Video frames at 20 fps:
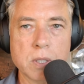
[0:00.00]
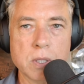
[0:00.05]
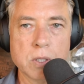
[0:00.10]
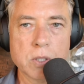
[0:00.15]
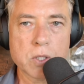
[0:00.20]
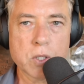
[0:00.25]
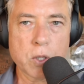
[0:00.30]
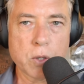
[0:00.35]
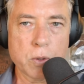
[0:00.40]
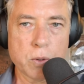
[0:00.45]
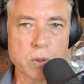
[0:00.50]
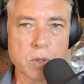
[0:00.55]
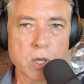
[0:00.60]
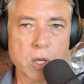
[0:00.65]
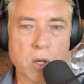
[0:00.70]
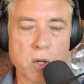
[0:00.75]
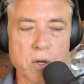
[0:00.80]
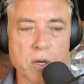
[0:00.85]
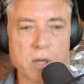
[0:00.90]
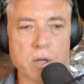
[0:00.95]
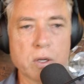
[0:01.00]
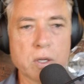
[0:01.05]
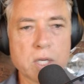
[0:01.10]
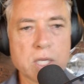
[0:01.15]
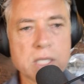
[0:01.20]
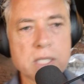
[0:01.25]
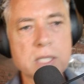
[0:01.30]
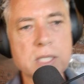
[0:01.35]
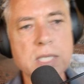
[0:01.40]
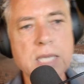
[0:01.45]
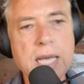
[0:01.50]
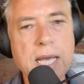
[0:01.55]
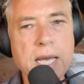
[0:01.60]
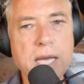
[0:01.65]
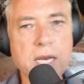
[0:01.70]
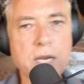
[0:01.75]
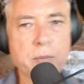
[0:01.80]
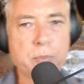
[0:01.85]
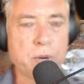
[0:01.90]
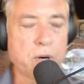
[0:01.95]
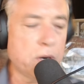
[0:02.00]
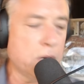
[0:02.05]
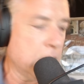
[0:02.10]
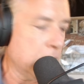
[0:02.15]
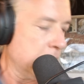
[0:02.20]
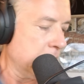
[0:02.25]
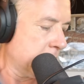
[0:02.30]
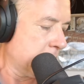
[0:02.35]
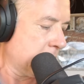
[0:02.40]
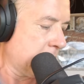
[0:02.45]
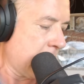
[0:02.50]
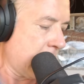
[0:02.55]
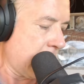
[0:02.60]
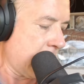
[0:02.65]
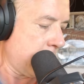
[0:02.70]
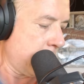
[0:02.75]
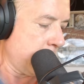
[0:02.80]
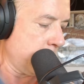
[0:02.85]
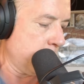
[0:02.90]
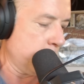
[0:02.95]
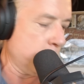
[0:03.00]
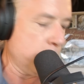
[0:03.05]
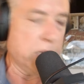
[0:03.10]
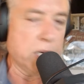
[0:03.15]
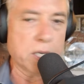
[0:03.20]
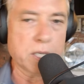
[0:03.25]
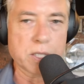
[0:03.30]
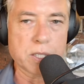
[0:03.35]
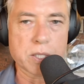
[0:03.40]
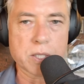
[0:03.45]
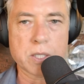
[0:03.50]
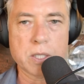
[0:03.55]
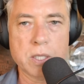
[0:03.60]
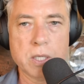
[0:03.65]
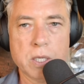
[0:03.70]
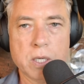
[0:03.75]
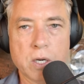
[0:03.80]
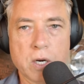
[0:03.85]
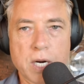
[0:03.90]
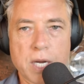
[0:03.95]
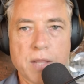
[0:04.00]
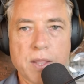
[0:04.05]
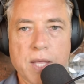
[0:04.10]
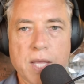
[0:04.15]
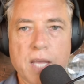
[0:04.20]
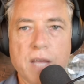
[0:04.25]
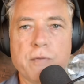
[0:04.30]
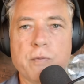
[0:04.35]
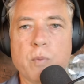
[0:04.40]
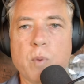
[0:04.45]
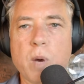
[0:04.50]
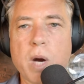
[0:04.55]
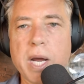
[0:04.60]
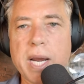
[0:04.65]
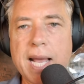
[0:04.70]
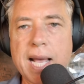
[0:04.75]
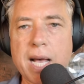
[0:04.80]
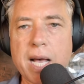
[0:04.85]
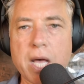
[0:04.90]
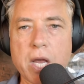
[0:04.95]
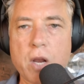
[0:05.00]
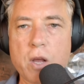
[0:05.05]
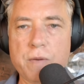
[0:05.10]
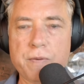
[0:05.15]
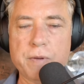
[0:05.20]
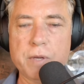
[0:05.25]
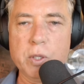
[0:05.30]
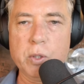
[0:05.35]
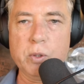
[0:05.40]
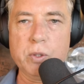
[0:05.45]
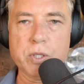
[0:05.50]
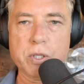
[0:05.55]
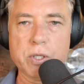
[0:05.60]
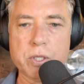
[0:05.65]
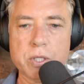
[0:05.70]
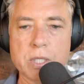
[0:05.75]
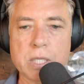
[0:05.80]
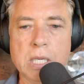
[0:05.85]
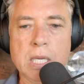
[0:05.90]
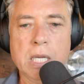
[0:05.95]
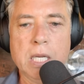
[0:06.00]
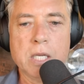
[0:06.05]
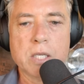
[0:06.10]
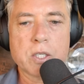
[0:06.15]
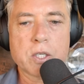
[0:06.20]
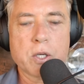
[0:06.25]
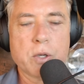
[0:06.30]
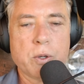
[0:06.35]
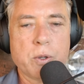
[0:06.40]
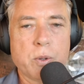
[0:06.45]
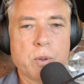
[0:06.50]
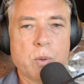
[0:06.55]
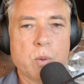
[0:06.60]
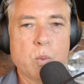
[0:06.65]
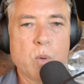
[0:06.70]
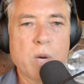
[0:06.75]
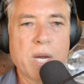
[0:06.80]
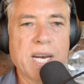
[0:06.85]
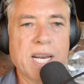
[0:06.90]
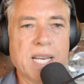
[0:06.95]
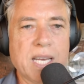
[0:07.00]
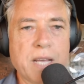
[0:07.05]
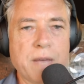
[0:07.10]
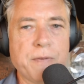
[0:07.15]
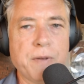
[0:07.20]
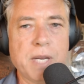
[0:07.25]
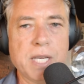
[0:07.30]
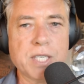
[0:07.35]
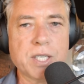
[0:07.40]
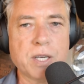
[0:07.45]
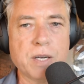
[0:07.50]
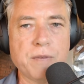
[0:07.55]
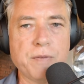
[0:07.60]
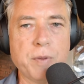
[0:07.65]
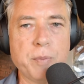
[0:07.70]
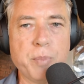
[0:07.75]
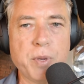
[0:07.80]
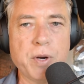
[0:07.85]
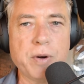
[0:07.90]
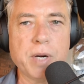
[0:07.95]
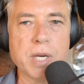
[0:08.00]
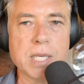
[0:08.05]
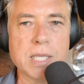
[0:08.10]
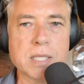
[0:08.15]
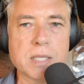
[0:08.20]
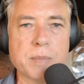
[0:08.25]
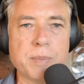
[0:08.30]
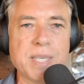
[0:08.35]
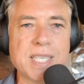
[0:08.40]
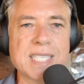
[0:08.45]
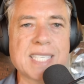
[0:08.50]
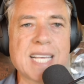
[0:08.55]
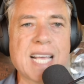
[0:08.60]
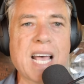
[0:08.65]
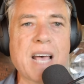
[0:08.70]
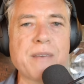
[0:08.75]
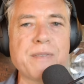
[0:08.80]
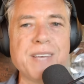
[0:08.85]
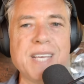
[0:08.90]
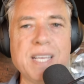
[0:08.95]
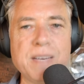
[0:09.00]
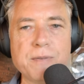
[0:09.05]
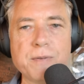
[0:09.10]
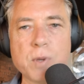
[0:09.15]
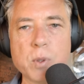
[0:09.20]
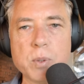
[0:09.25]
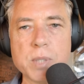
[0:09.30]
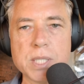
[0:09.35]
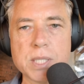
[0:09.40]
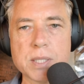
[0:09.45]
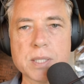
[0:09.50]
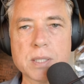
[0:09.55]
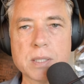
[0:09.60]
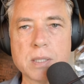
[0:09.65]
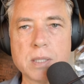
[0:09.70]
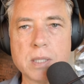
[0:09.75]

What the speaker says: So colonialists and imperialists are winners, right? They have won out over losers. So one definition of imperialism is to have influence.